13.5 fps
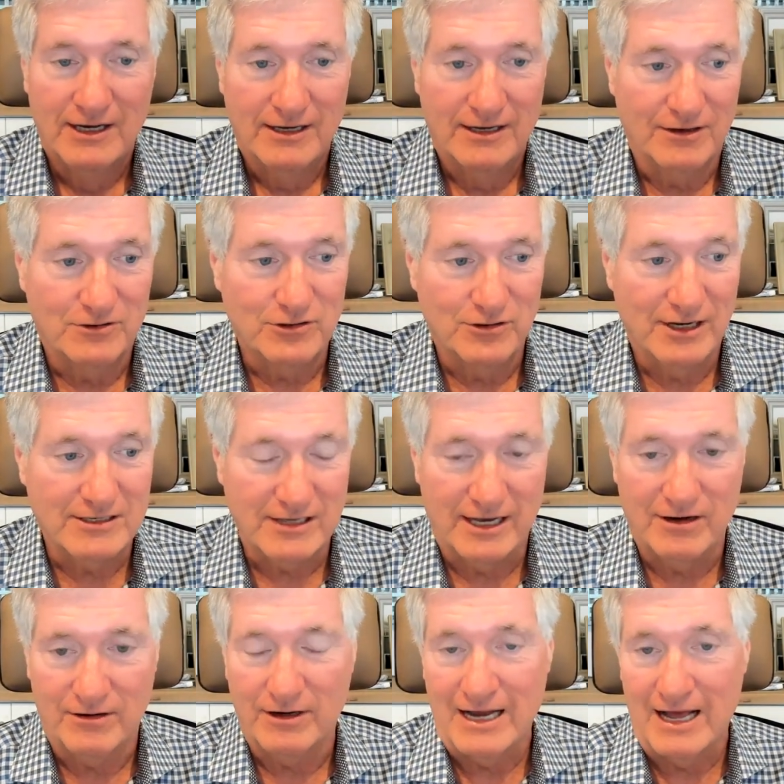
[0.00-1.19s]
You know, 2 days
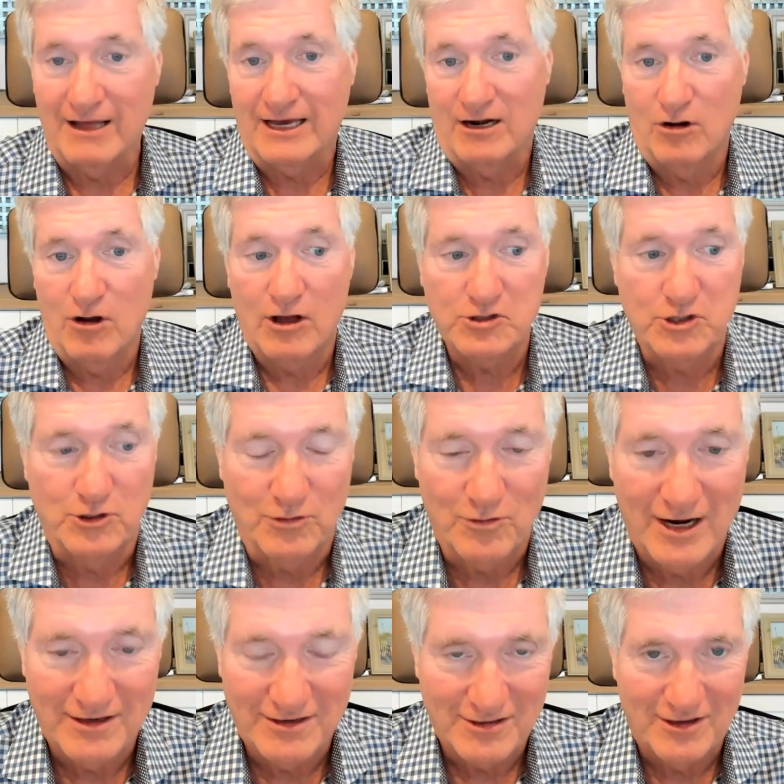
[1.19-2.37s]
later, now I got a lawsuit,
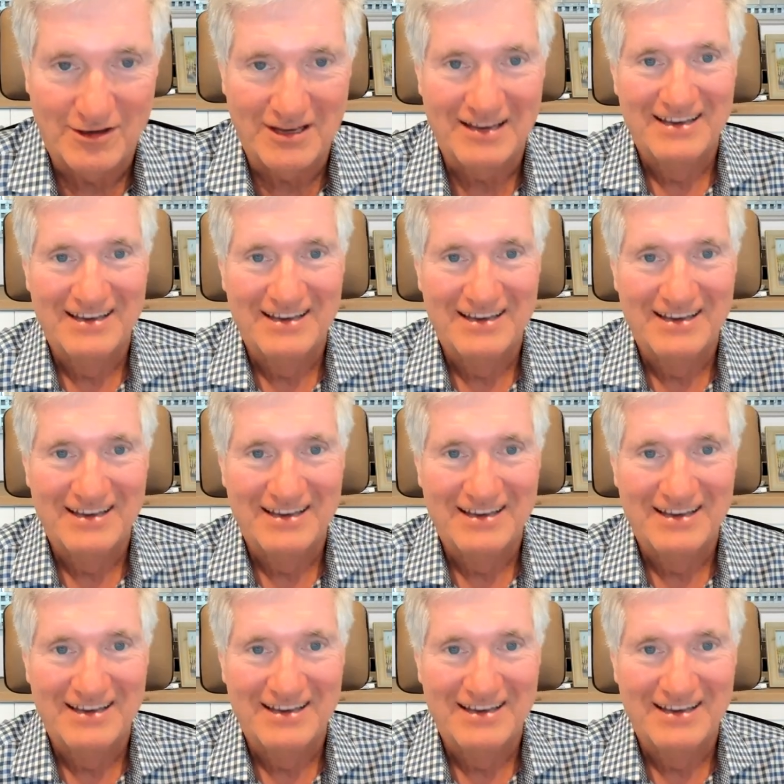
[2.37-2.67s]
right? So you